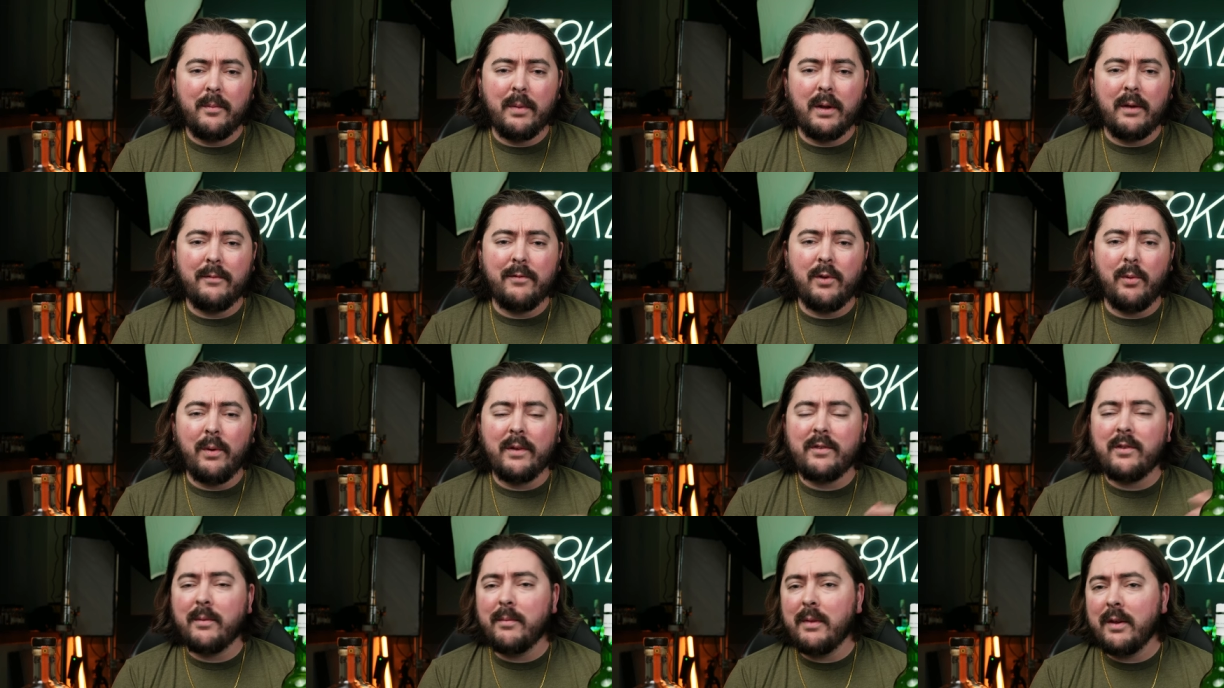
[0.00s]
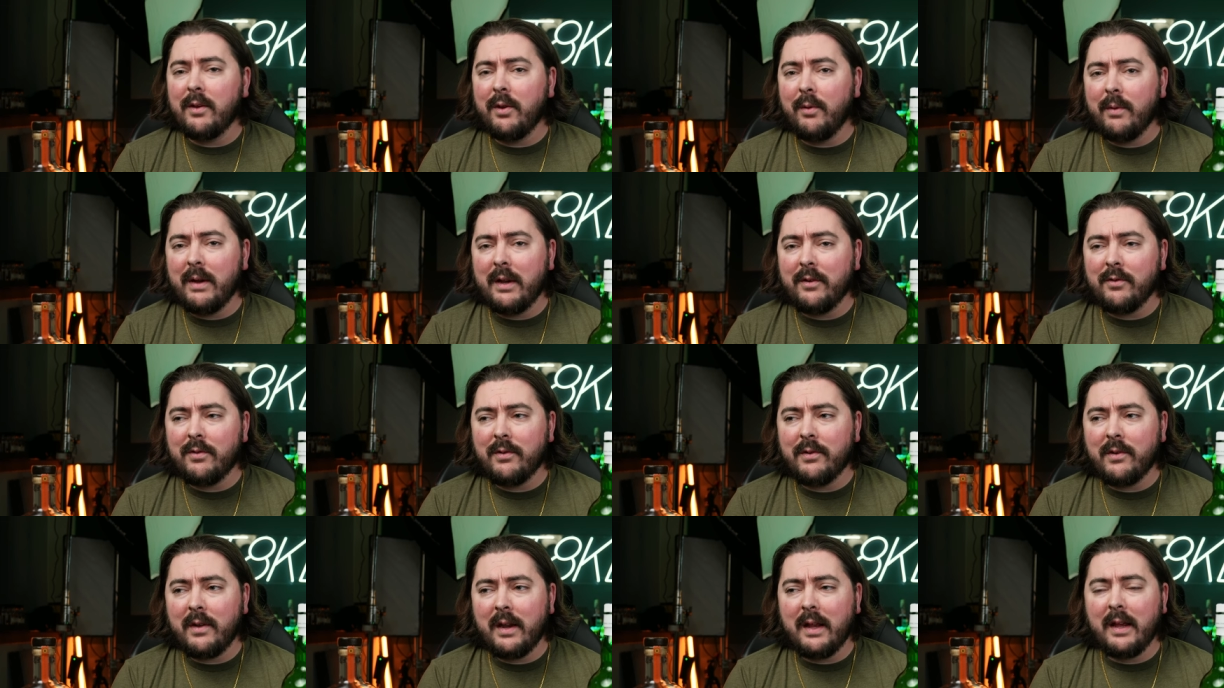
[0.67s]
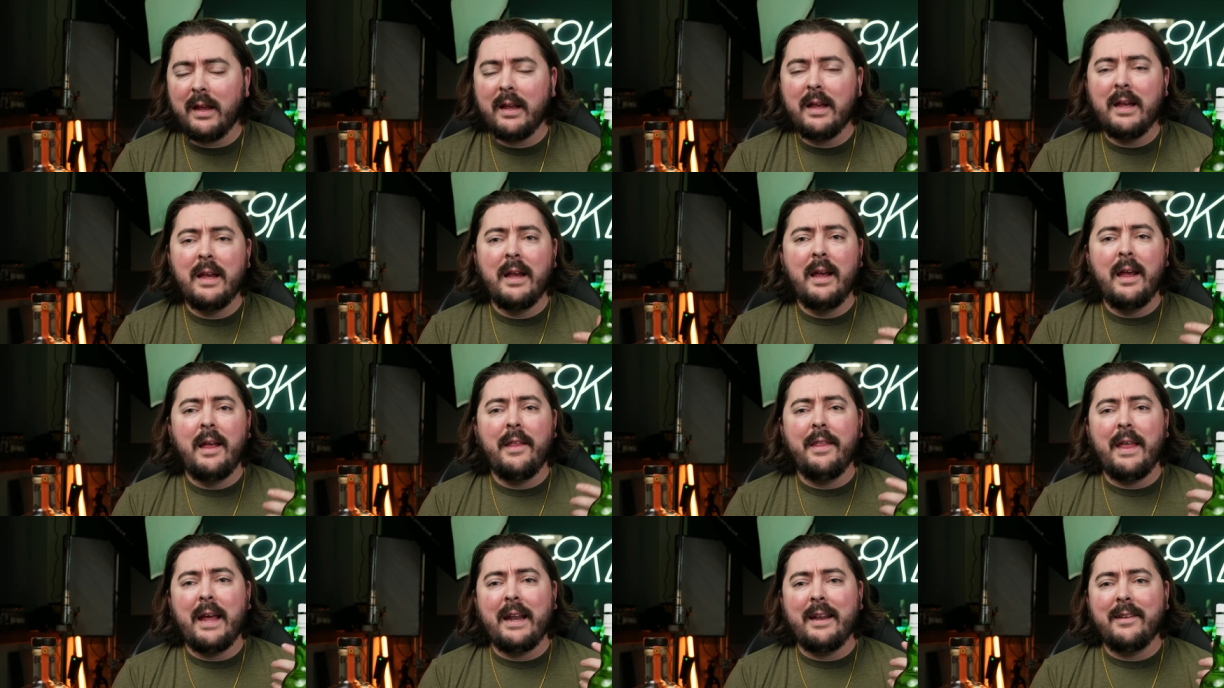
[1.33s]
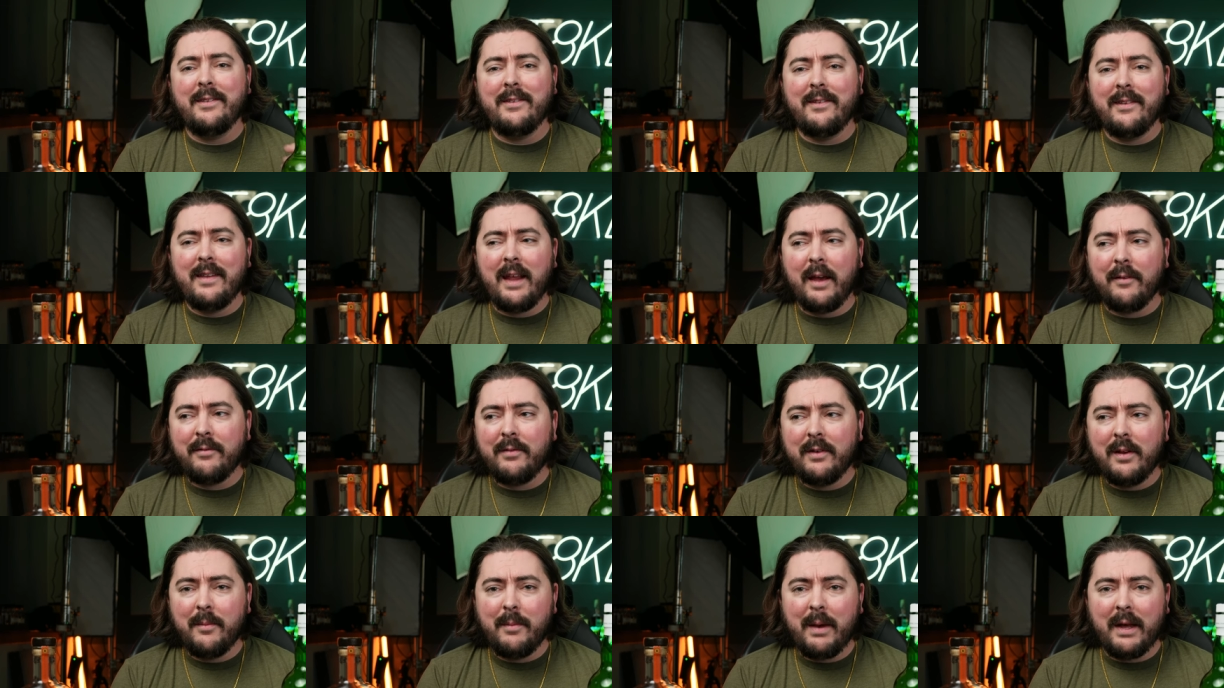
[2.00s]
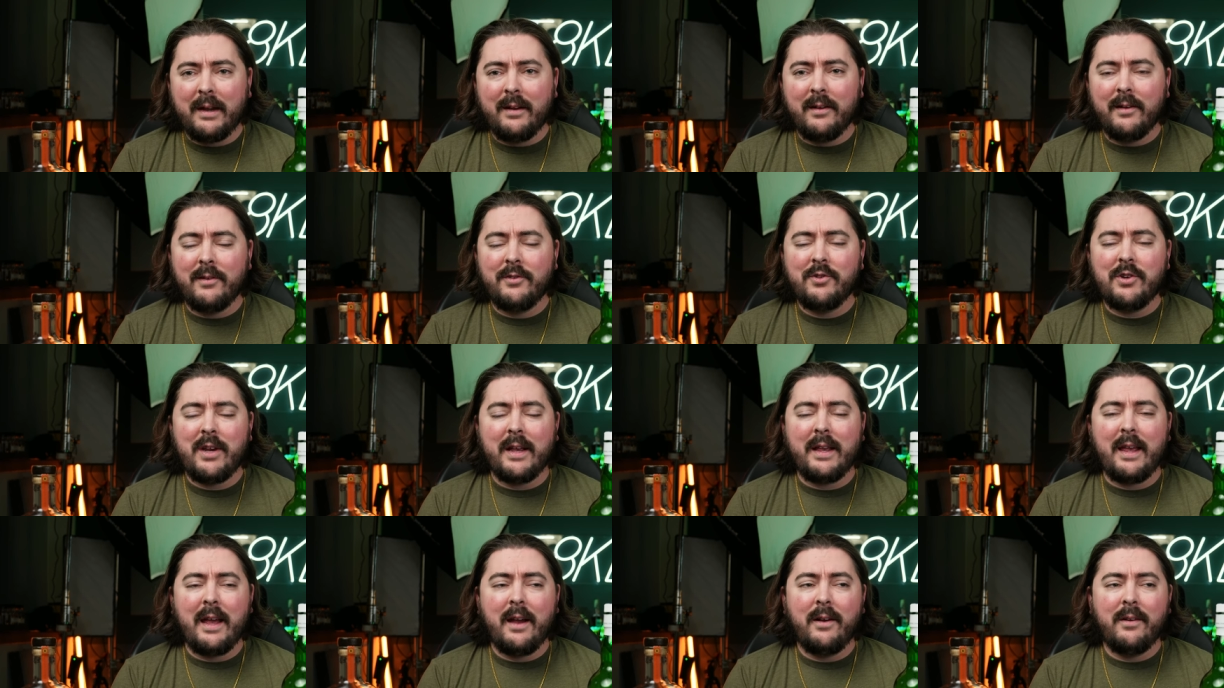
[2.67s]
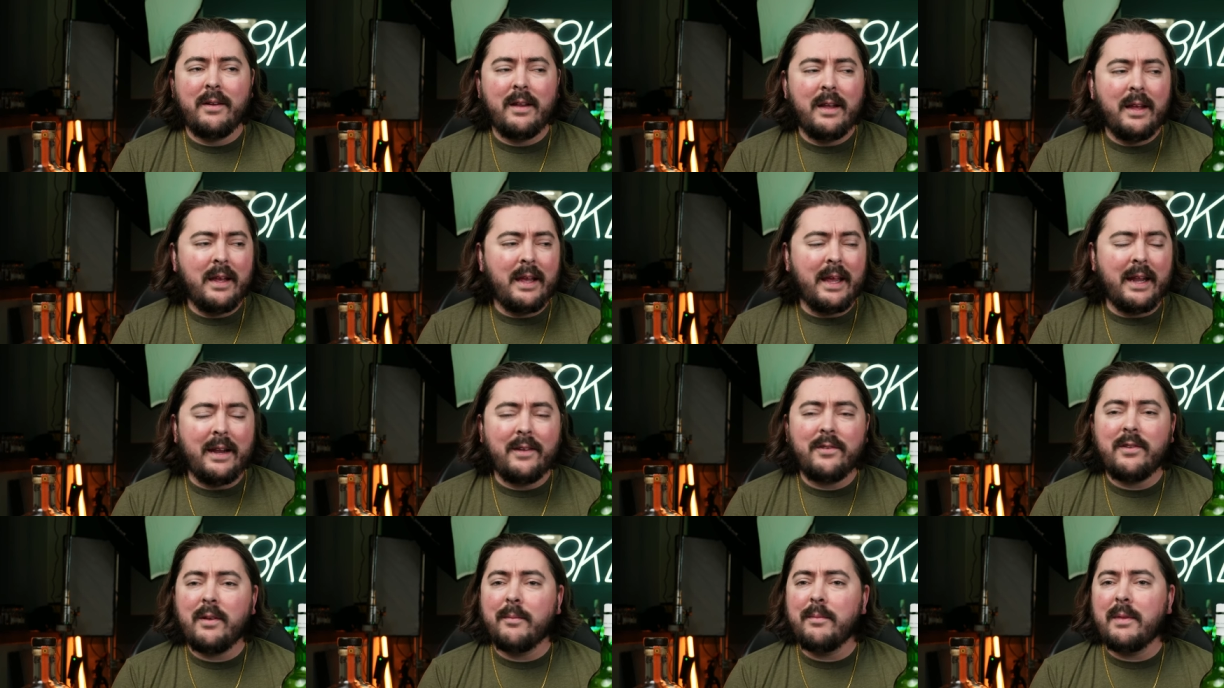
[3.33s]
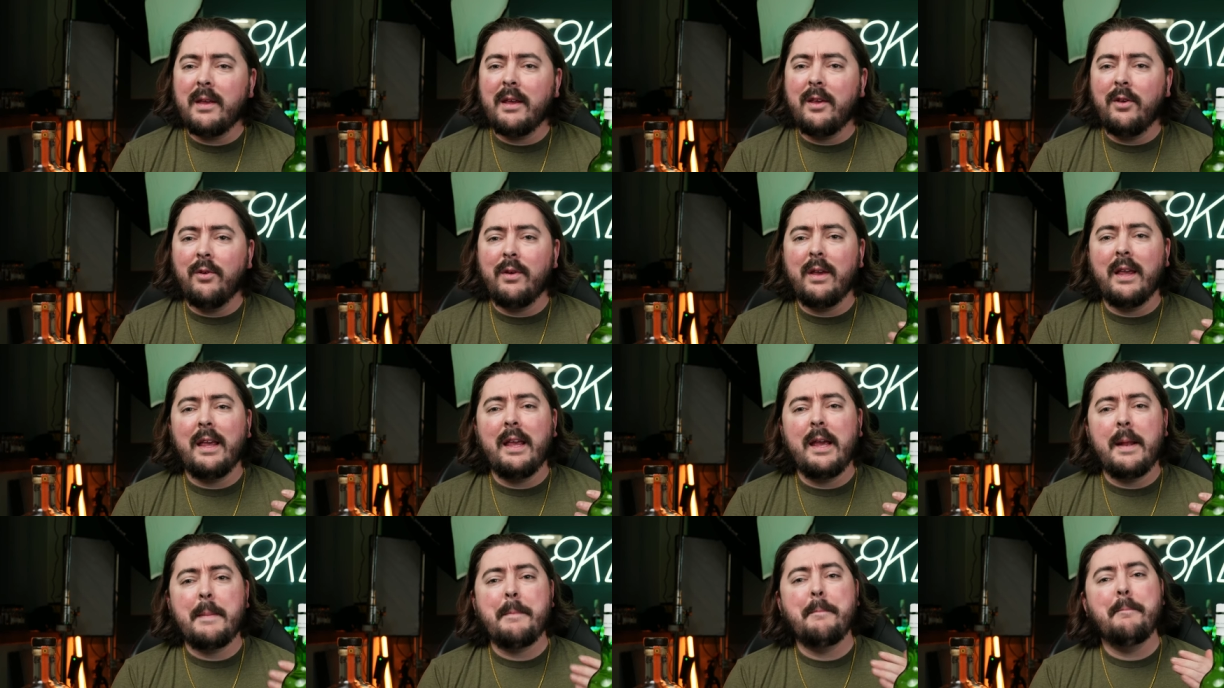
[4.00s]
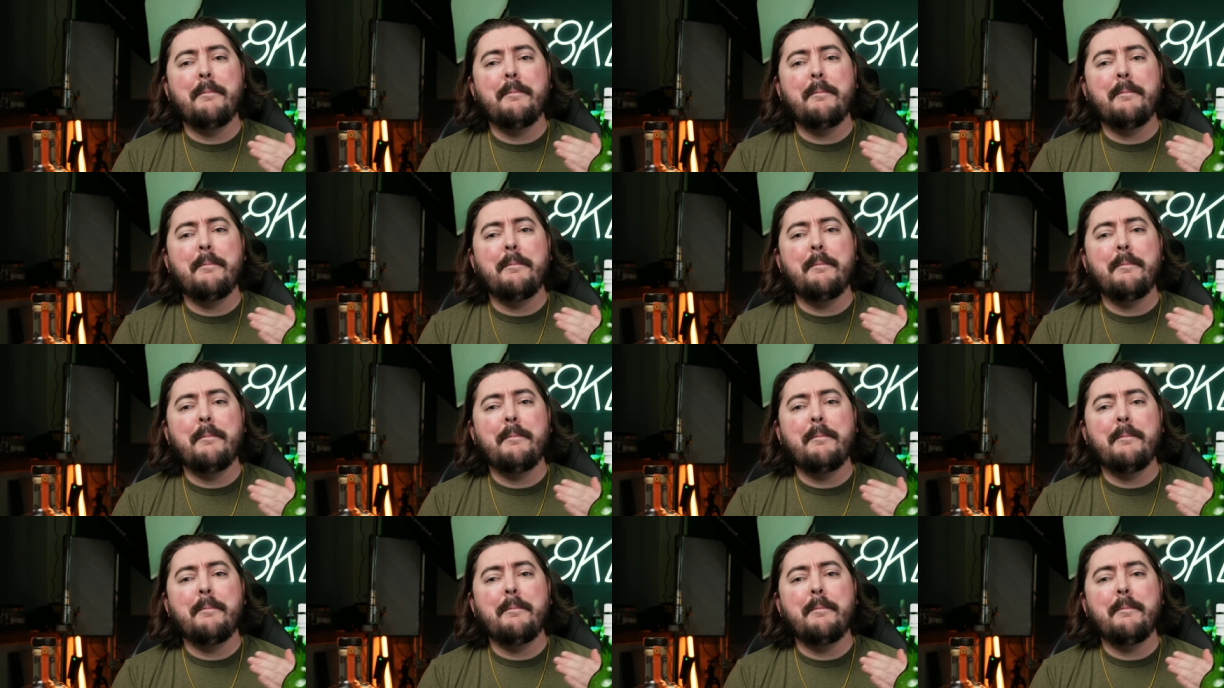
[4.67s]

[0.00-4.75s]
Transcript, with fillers: But if you want something new and interesting, that is definitely a bottle to check out. And it's something you can get